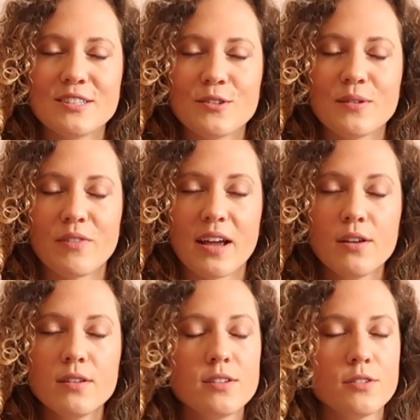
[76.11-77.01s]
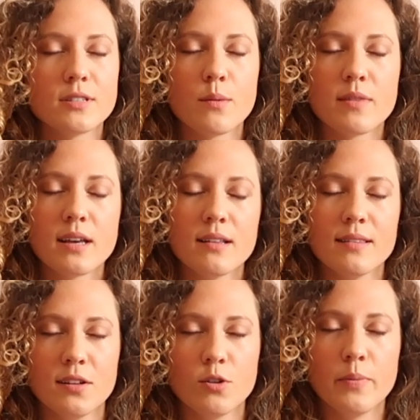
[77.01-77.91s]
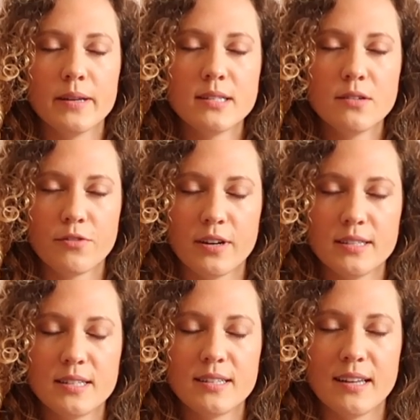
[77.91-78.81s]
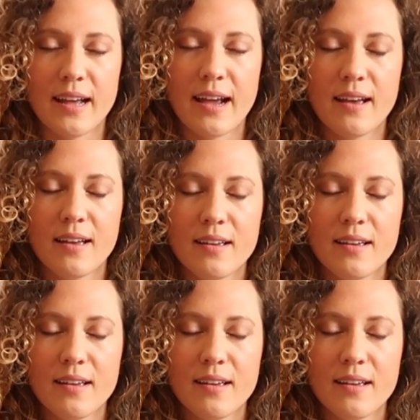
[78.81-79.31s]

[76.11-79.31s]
to invite you to do something a little bit different today.